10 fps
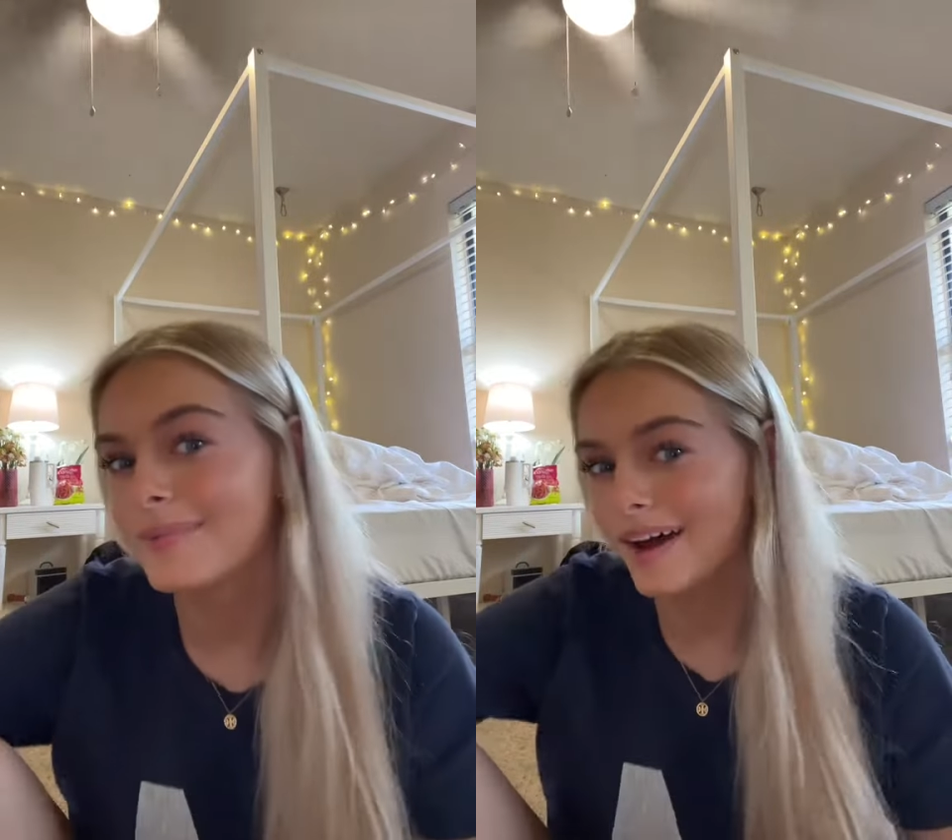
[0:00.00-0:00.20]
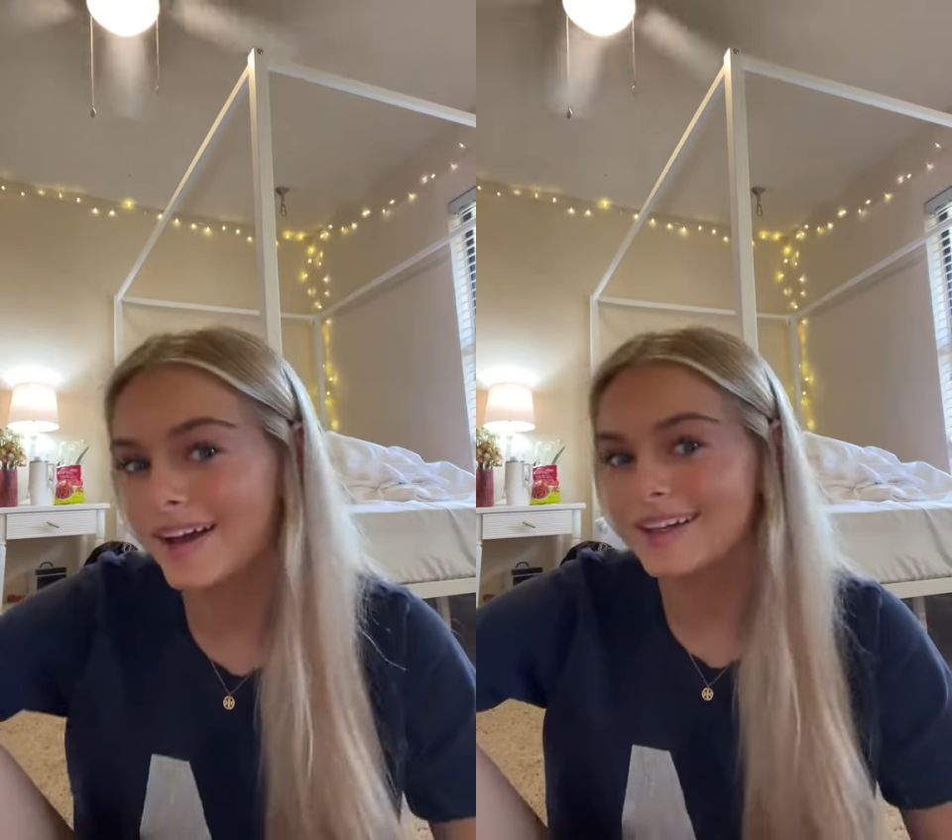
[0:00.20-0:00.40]

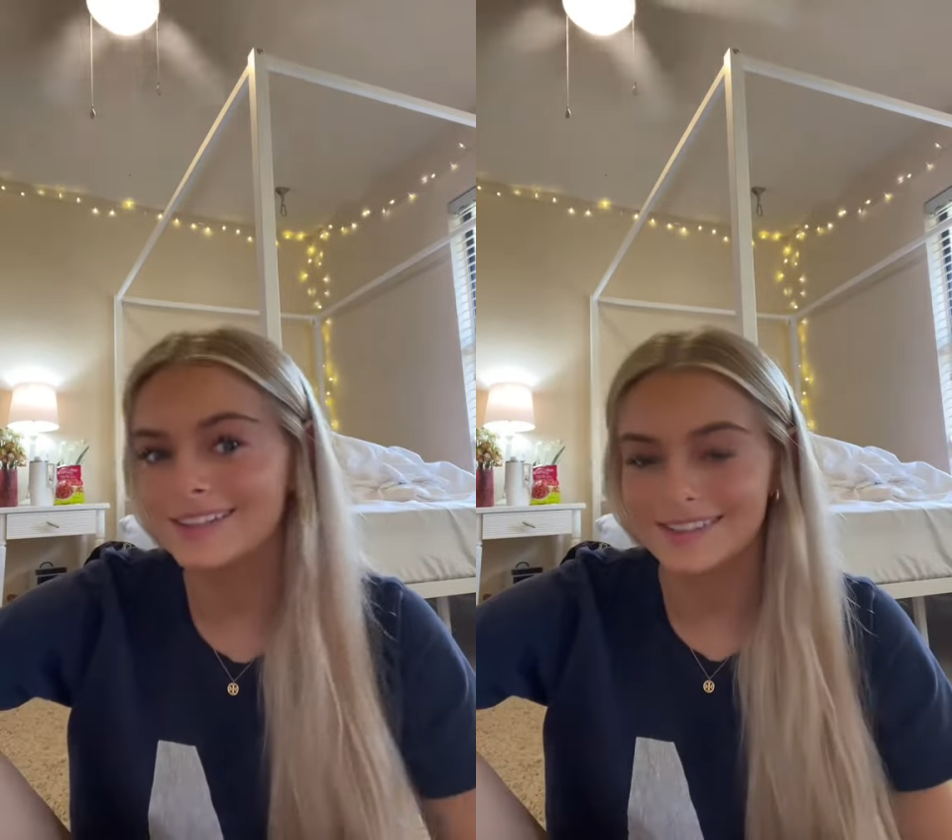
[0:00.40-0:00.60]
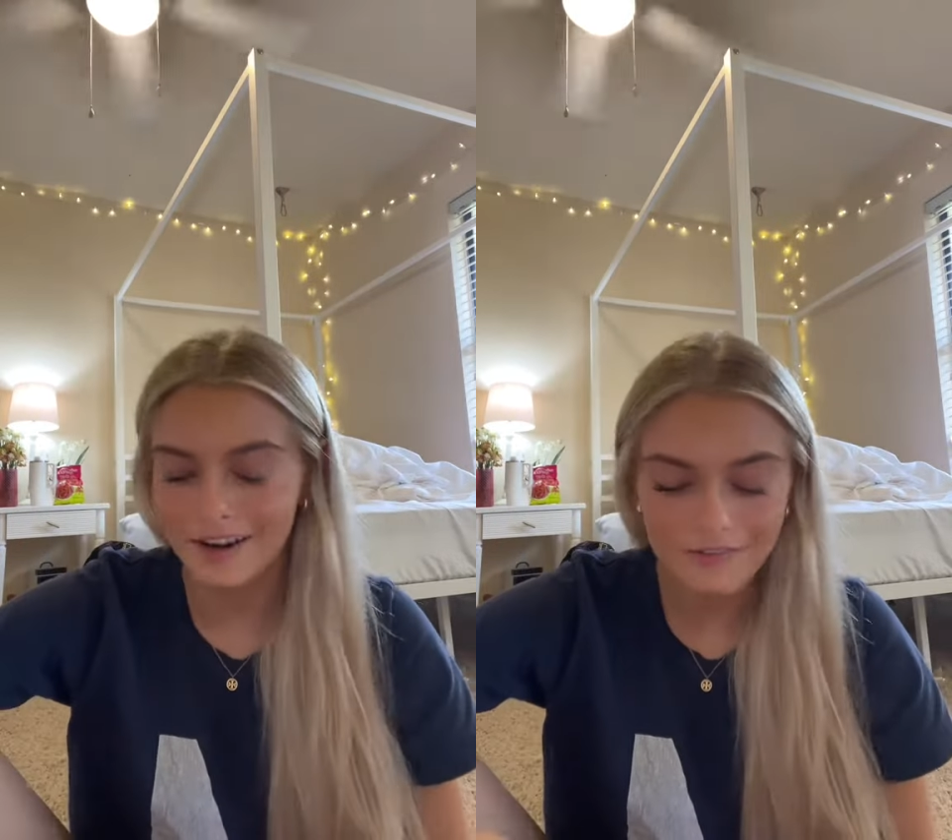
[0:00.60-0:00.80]
but
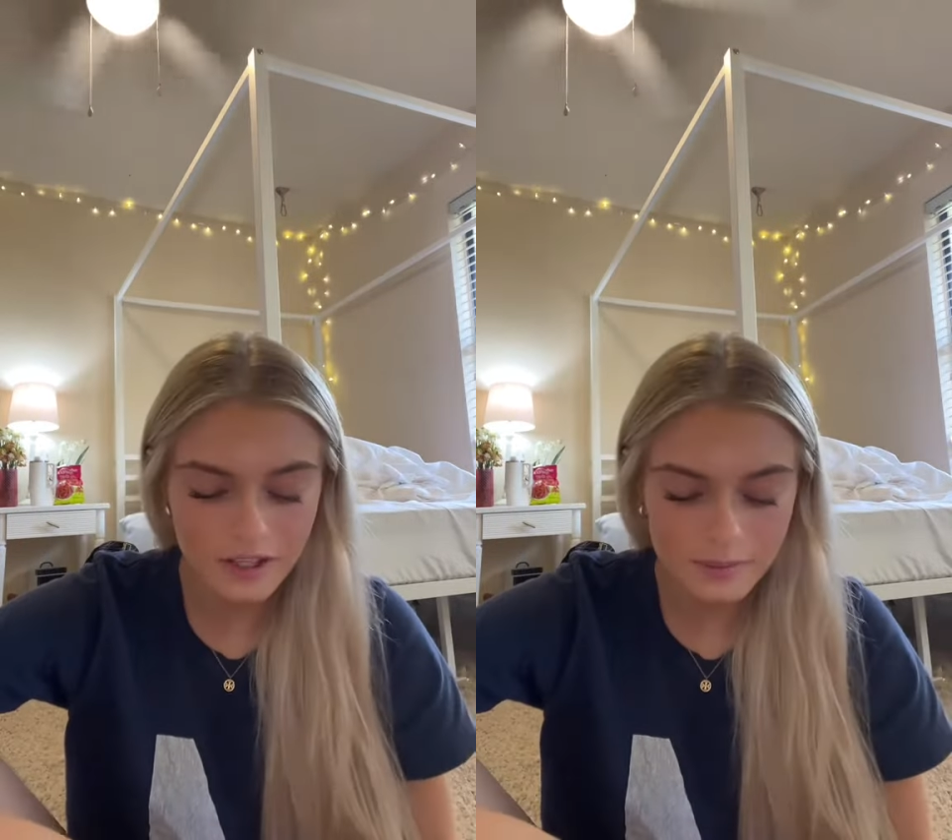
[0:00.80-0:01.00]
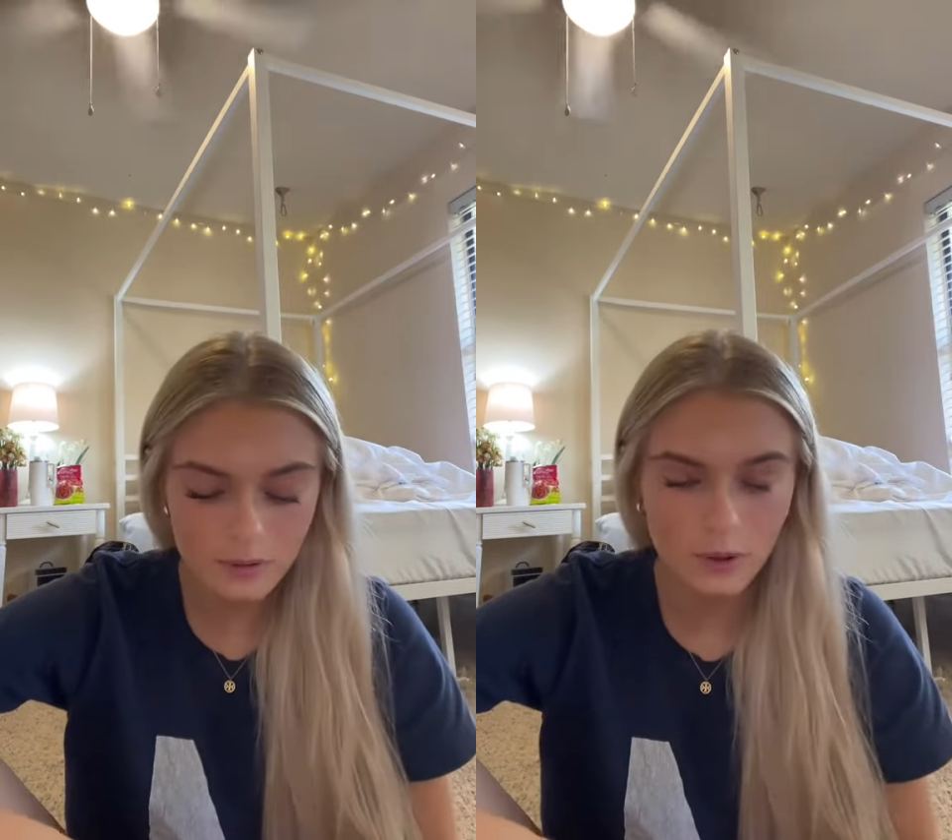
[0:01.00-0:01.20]
it's
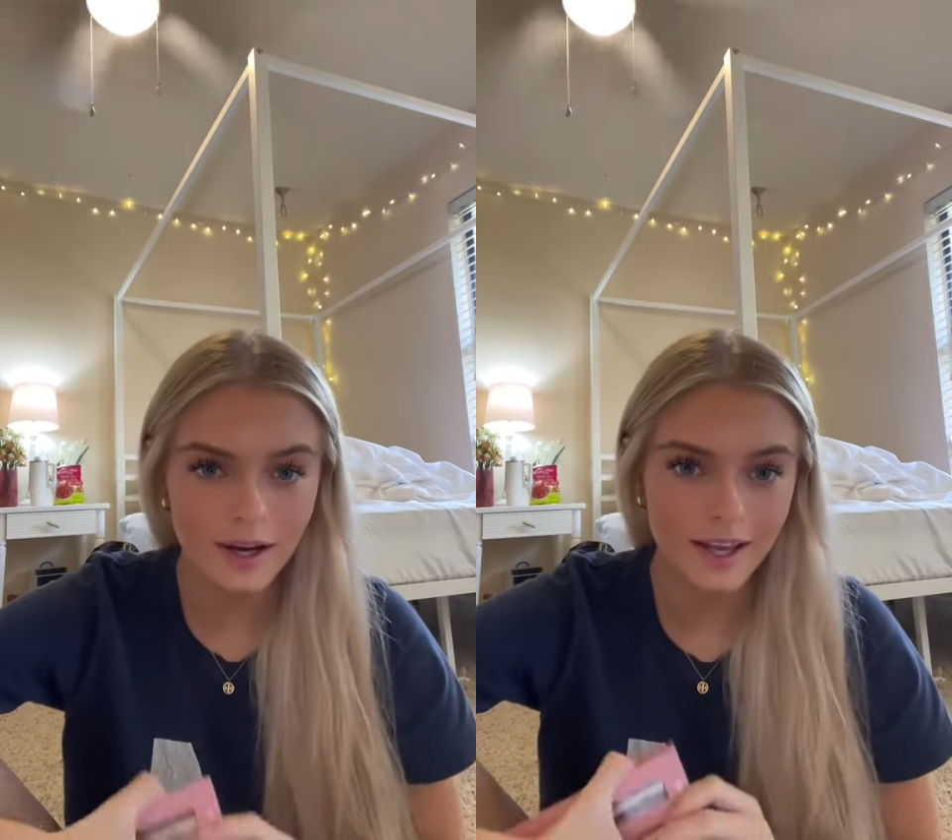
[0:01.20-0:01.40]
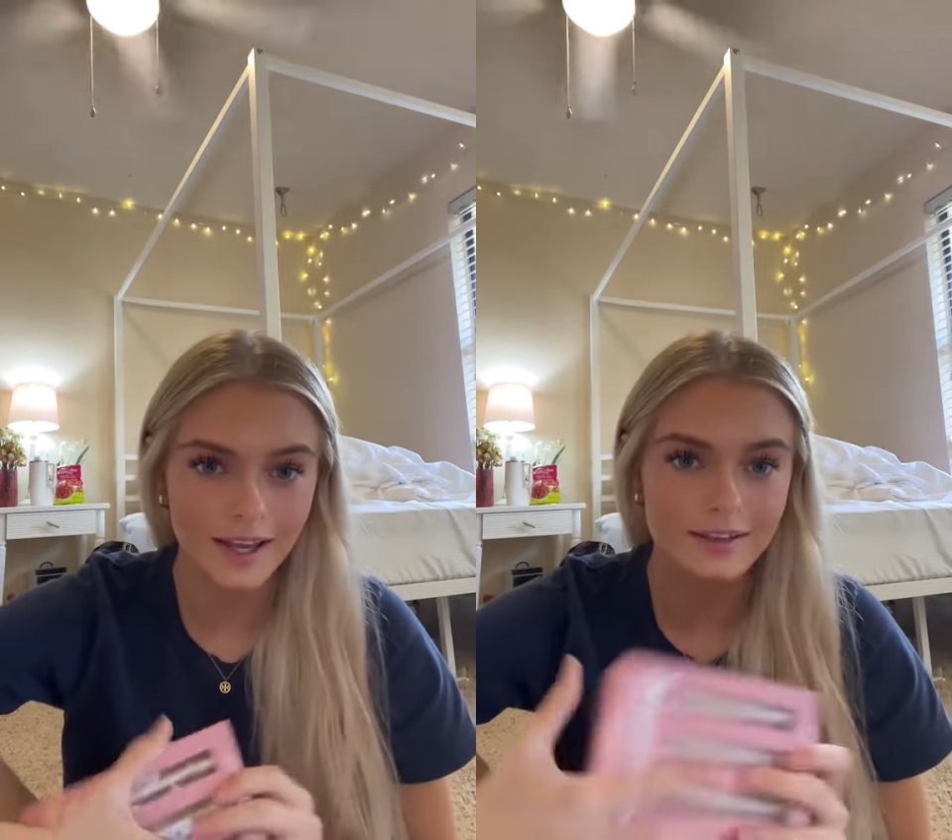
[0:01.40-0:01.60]
definitely been
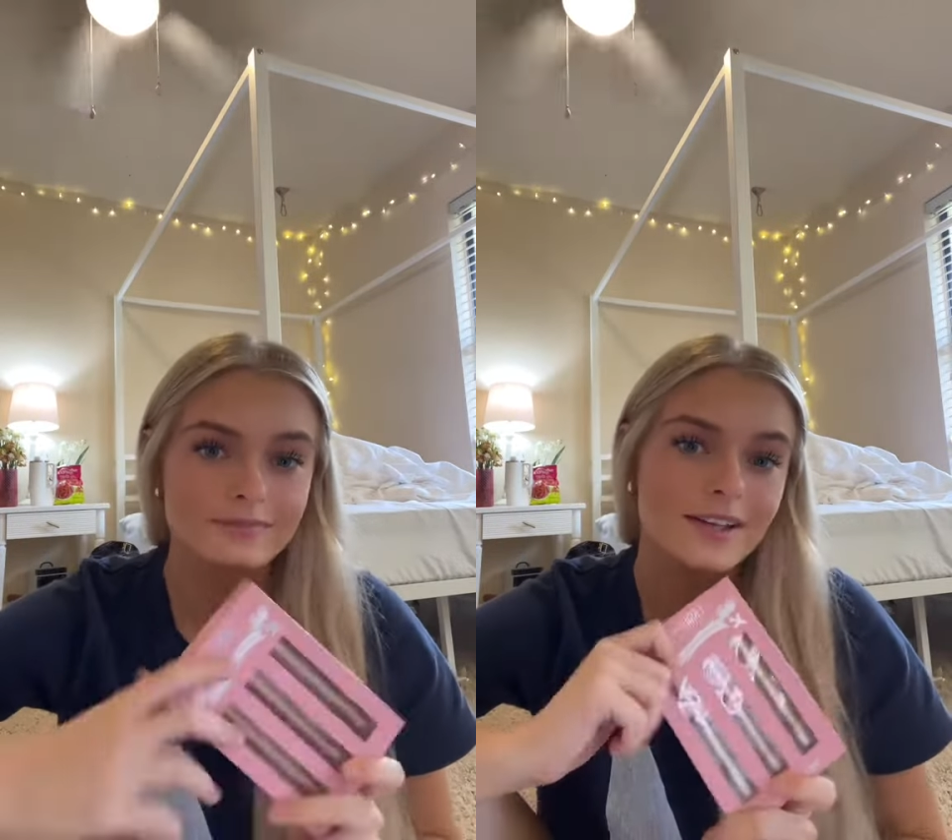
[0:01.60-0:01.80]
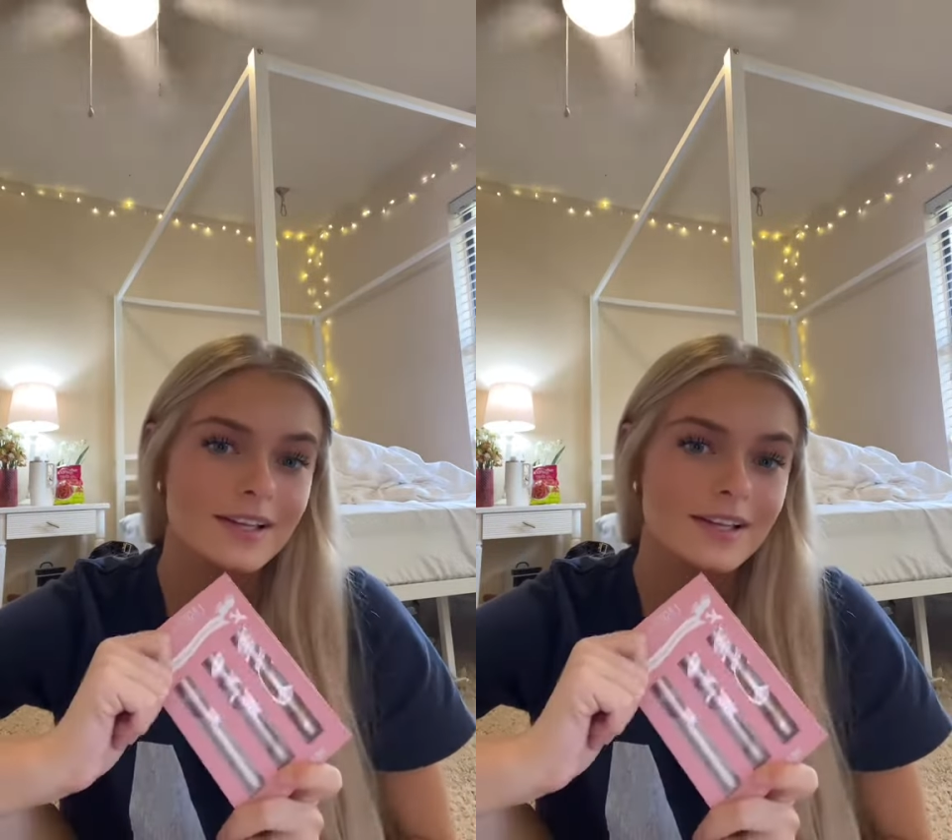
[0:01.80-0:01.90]
working.